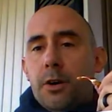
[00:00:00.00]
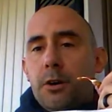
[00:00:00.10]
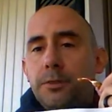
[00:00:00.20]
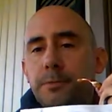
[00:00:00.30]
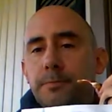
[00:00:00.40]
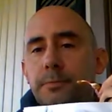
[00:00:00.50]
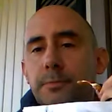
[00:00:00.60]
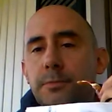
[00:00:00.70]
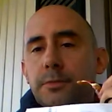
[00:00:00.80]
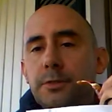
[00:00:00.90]
called
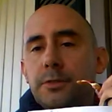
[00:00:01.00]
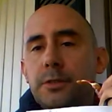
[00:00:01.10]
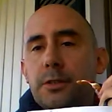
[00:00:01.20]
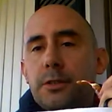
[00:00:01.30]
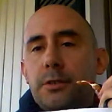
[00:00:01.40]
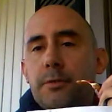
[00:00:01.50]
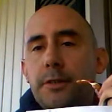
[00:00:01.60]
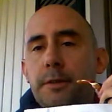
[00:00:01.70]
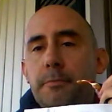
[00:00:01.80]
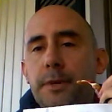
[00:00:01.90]

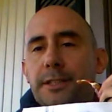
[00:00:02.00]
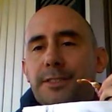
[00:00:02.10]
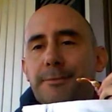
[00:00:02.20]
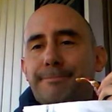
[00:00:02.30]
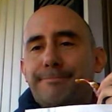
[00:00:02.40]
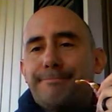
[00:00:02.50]
Sardorian Mixa.